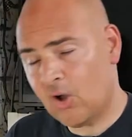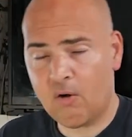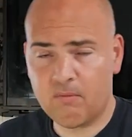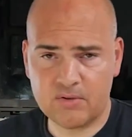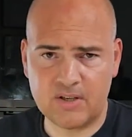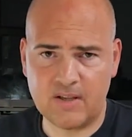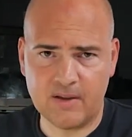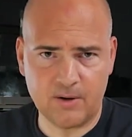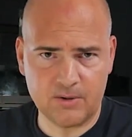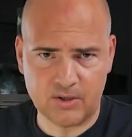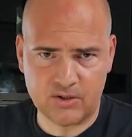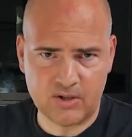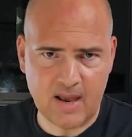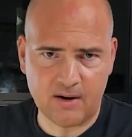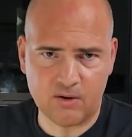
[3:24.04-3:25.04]
Obviously, there is
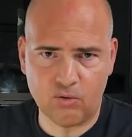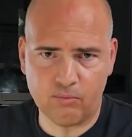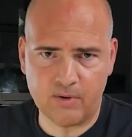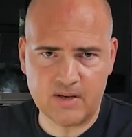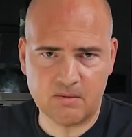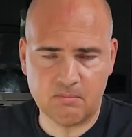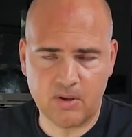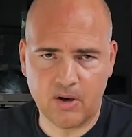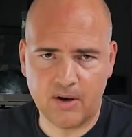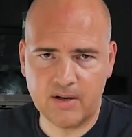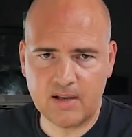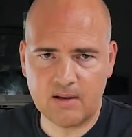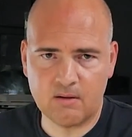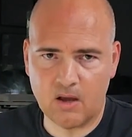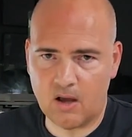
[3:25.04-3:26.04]
a technical reason
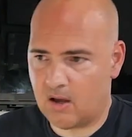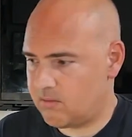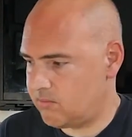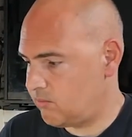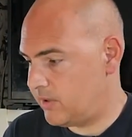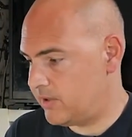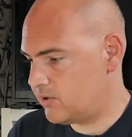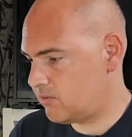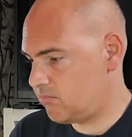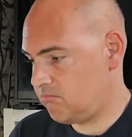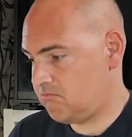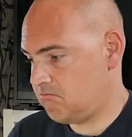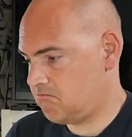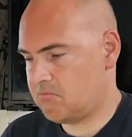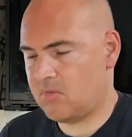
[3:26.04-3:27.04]
behind it, um, which
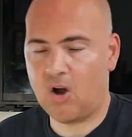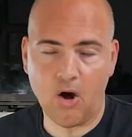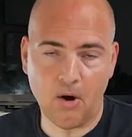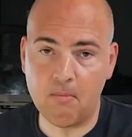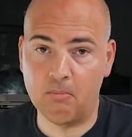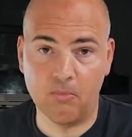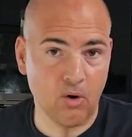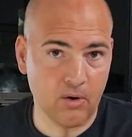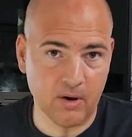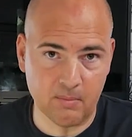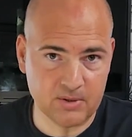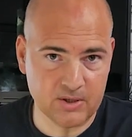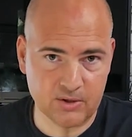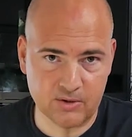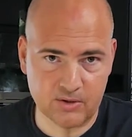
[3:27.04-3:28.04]
I'm not in
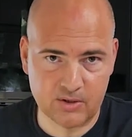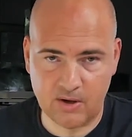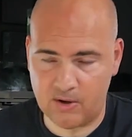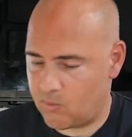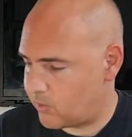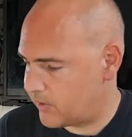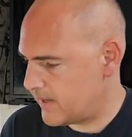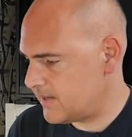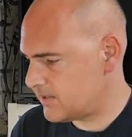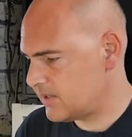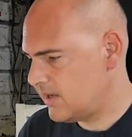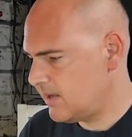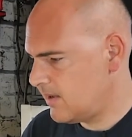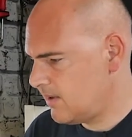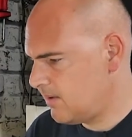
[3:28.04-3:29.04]
a position to tell you what it
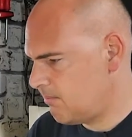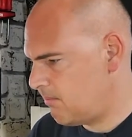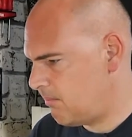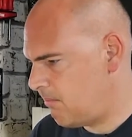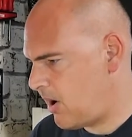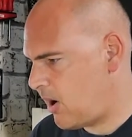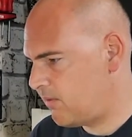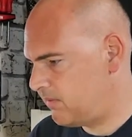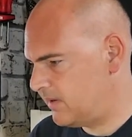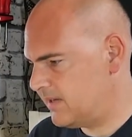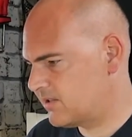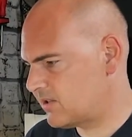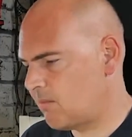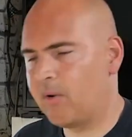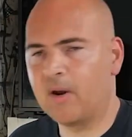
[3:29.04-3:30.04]
is. Hopefully,
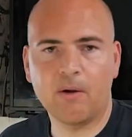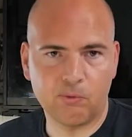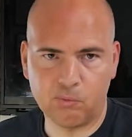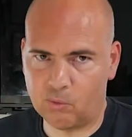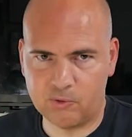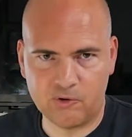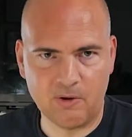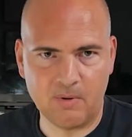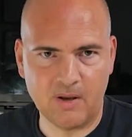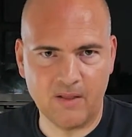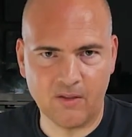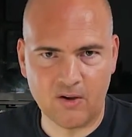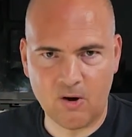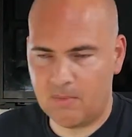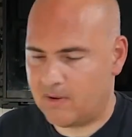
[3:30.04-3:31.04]
someone else will chip in
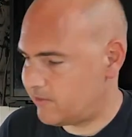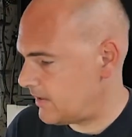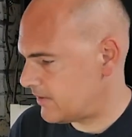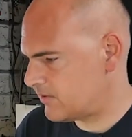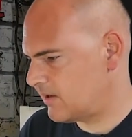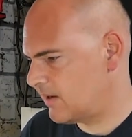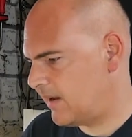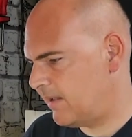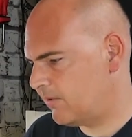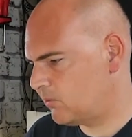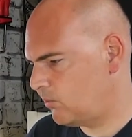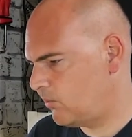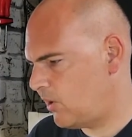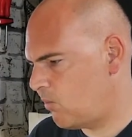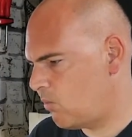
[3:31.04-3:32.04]
in the comment section and let
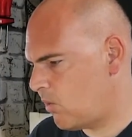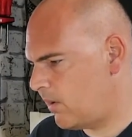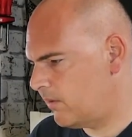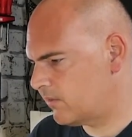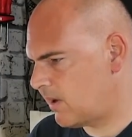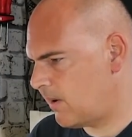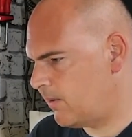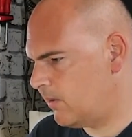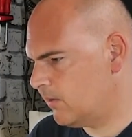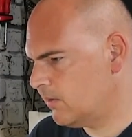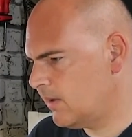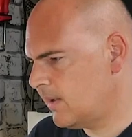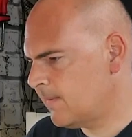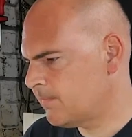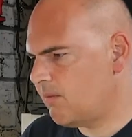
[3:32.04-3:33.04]
us all know what is going on.